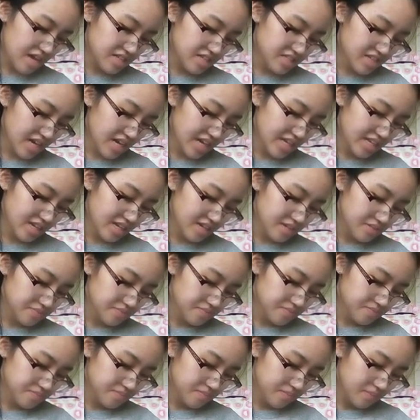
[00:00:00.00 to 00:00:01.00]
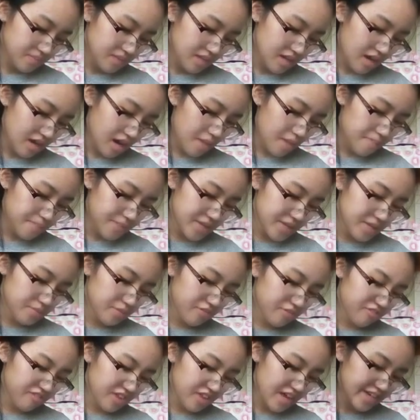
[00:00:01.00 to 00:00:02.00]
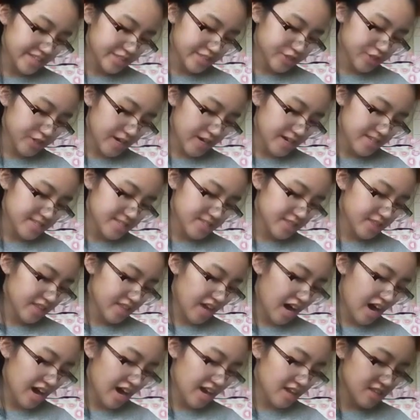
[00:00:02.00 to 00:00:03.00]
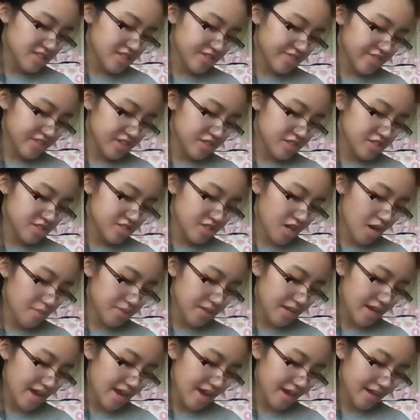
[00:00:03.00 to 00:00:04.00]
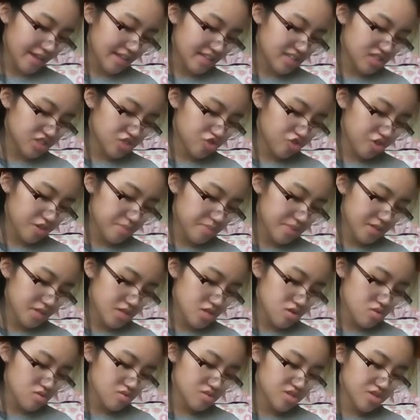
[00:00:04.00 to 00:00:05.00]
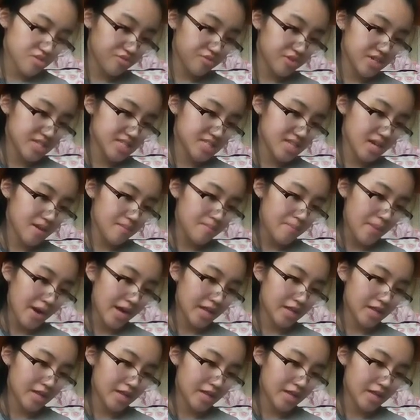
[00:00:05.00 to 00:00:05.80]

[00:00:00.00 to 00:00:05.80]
At night, a beam of light shines in the eyes of an insomniac in a treatment used to reset